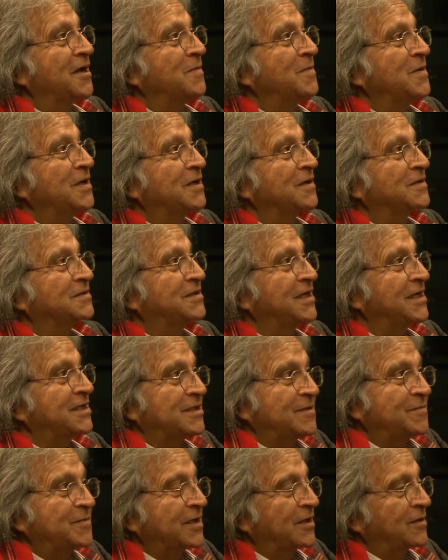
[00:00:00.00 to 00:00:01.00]
Because they
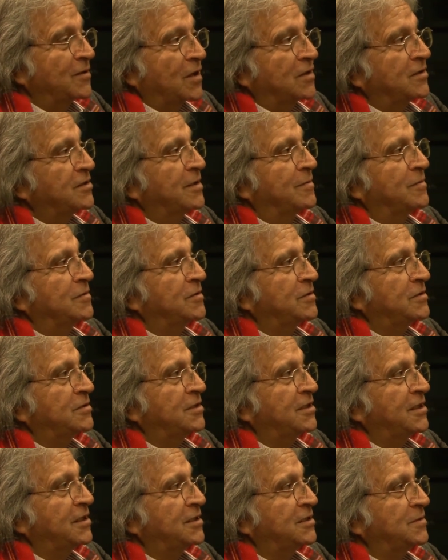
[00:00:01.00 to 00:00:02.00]
said, we are not
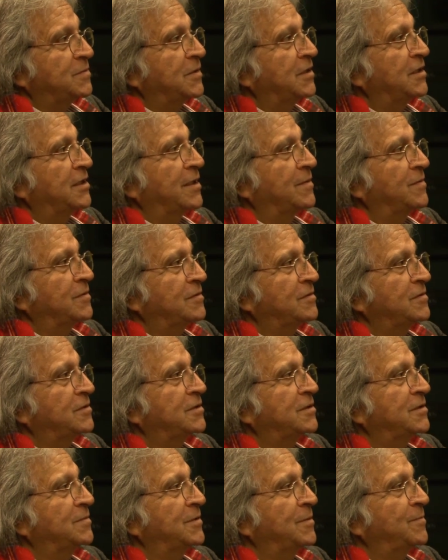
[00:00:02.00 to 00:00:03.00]
revolutionaries, because
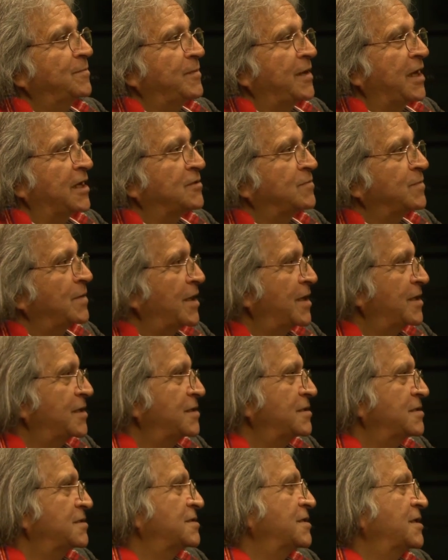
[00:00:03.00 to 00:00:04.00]
revolution implies
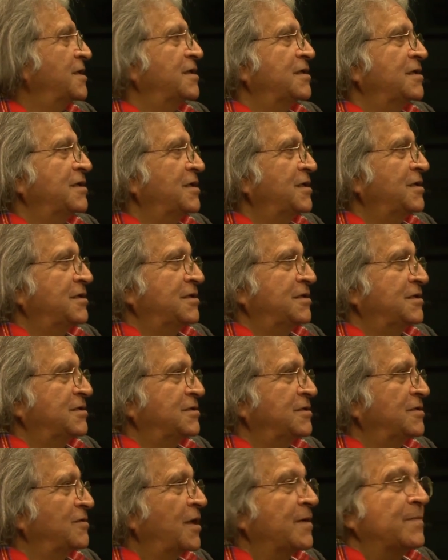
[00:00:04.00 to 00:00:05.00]
violence and it
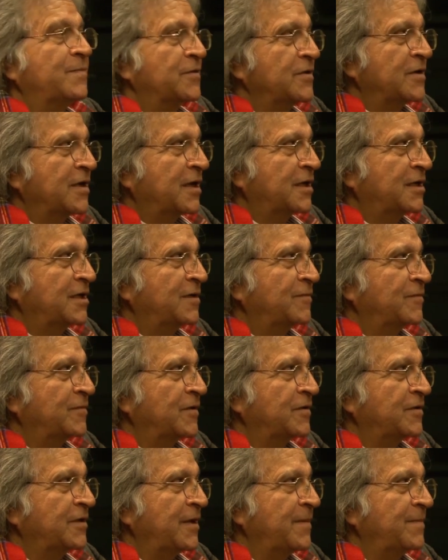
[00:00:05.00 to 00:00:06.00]
is unproductive
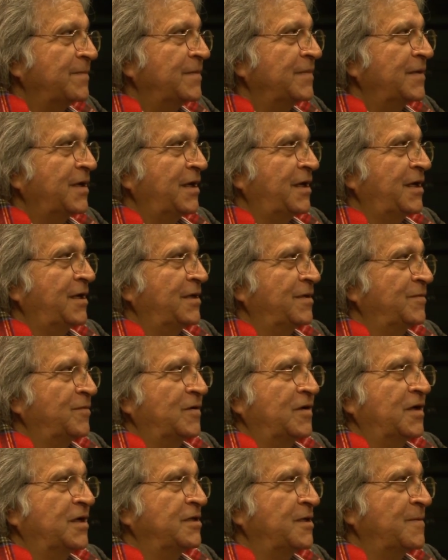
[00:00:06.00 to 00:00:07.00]
for them and
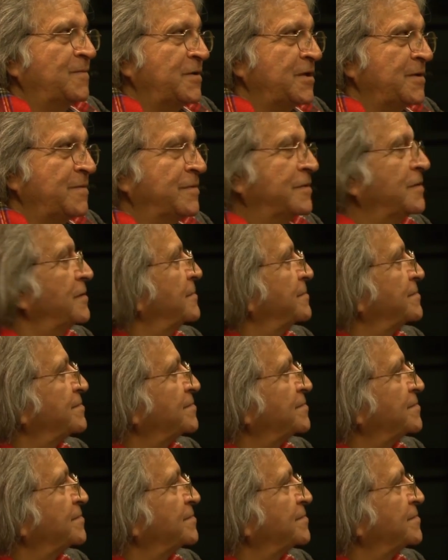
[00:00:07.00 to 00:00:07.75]
for other people.